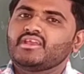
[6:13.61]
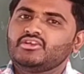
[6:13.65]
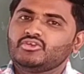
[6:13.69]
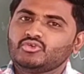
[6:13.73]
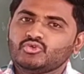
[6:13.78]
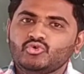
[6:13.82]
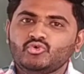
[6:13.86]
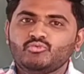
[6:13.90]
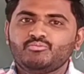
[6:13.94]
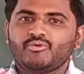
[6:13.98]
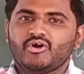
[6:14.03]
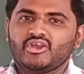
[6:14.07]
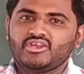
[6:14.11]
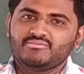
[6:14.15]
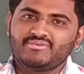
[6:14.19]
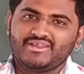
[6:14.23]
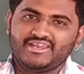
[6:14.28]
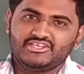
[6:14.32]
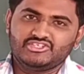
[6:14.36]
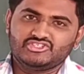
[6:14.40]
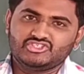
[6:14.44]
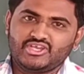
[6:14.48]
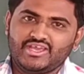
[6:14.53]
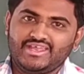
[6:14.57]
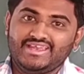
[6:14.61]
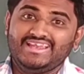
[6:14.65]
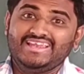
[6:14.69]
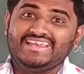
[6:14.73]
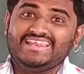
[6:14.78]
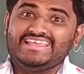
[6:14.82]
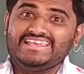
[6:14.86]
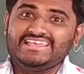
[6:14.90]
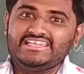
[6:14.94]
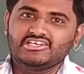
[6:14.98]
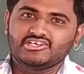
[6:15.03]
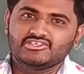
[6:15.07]
two polymer chains,
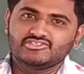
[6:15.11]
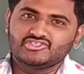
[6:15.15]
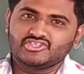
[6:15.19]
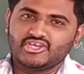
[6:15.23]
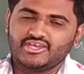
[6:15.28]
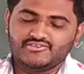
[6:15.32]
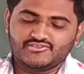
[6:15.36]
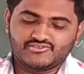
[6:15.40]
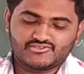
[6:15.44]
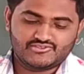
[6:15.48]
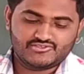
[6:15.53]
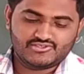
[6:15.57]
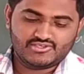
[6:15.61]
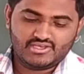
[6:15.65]
linear chains.